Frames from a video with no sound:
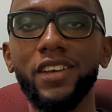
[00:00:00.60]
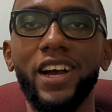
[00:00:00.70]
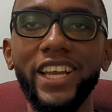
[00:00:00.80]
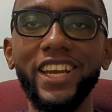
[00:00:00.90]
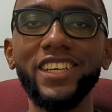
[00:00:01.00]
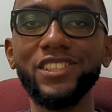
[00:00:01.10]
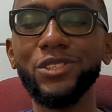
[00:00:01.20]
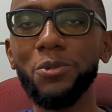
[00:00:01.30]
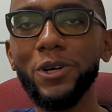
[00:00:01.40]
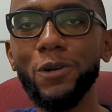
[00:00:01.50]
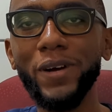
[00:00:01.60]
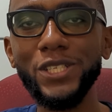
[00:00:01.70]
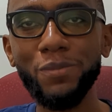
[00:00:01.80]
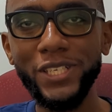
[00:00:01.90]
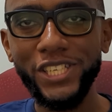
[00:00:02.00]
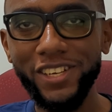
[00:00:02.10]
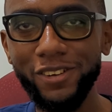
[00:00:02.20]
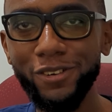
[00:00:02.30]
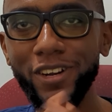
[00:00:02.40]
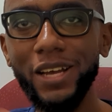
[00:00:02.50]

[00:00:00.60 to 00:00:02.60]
Hi guys, welcome back to my channel.